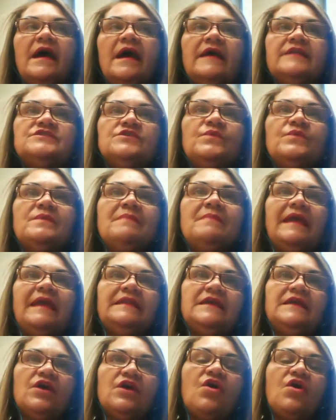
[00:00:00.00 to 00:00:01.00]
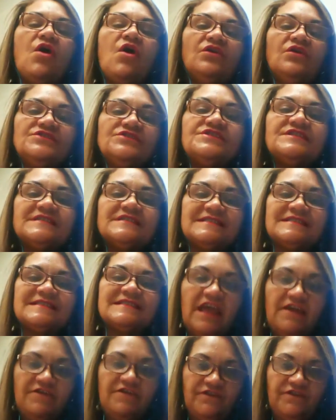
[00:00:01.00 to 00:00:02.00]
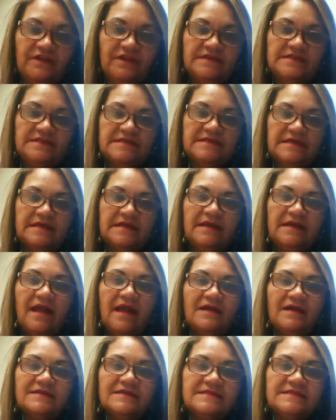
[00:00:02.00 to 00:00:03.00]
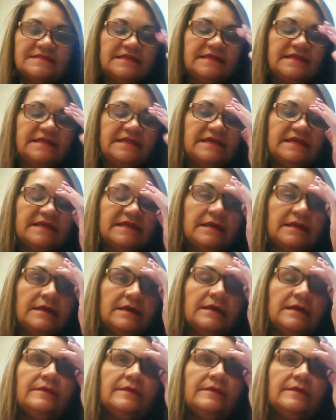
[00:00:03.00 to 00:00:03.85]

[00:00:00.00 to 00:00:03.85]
And so we made a conscious effort last year,